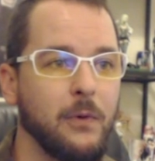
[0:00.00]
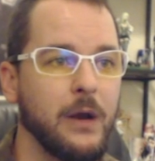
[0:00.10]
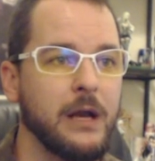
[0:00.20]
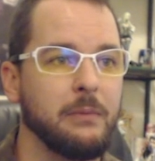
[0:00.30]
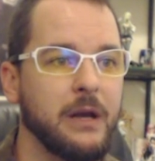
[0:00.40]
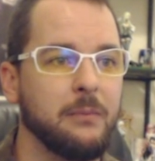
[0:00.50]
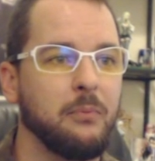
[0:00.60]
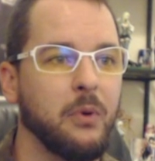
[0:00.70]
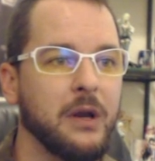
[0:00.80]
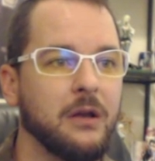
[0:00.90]
for anybody
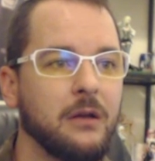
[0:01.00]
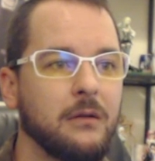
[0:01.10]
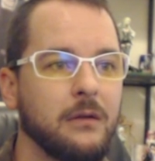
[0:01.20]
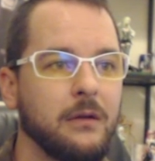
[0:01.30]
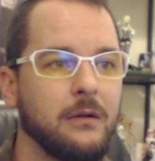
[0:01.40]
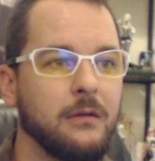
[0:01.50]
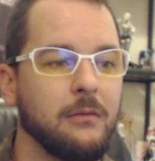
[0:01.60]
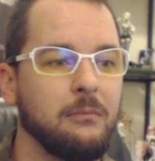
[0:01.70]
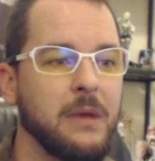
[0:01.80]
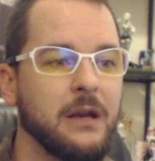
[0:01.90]
putting
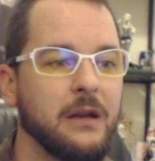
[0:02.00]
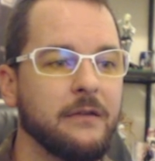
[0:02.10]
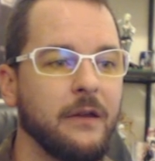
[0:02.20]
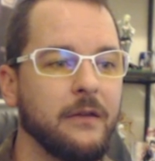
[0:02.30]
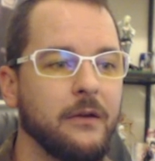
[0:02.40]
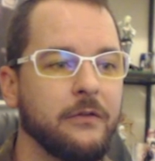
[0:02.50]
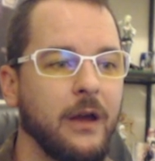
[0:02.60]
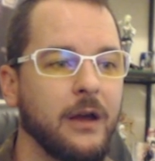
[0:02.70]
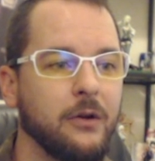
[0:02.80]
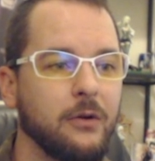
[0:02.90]
minions on their
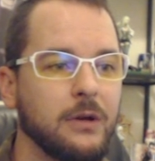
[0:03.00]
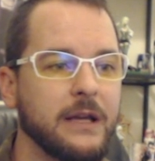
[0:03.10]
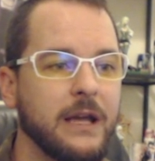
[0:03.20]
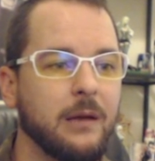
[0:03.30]
side early